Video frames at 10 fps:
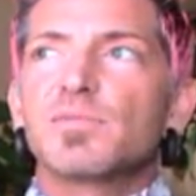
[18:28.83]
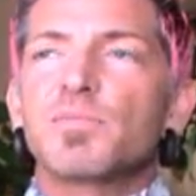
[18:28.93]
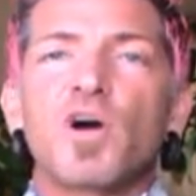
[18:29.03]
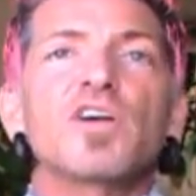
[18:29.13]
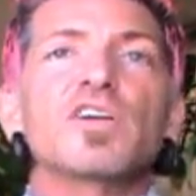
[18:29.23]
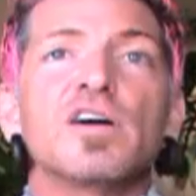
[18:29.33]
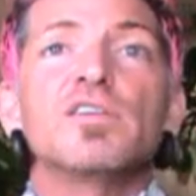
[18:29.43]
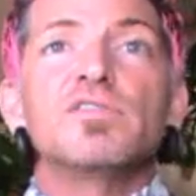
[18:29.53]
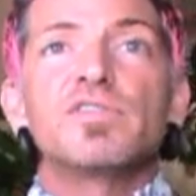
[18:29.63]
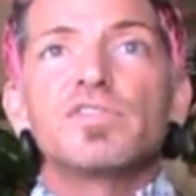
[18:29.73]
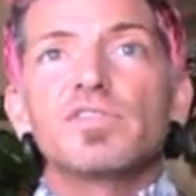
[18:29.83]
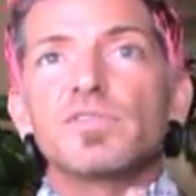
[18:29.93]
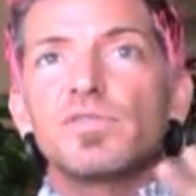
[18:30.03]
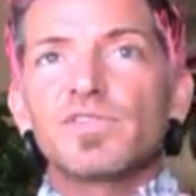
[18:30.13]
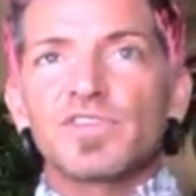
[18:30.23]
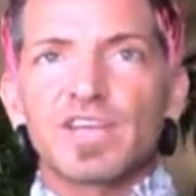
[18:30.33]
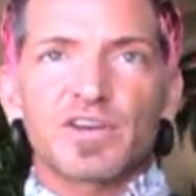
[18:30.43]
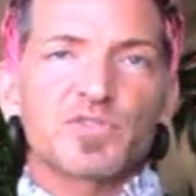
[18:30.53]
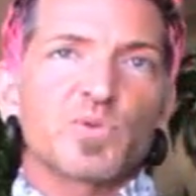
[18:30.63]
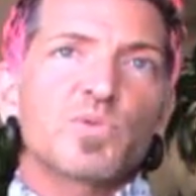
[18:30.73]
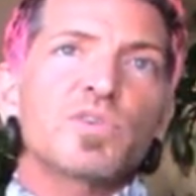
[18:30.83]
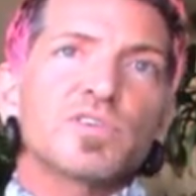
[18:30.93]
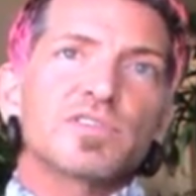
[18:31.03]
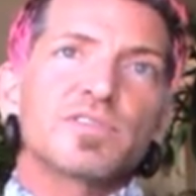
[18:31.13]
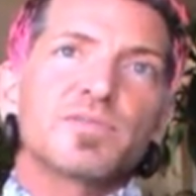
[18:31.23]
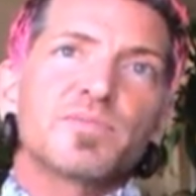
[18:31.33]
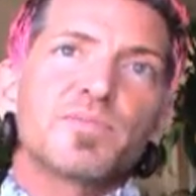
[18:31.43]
part of the natural world.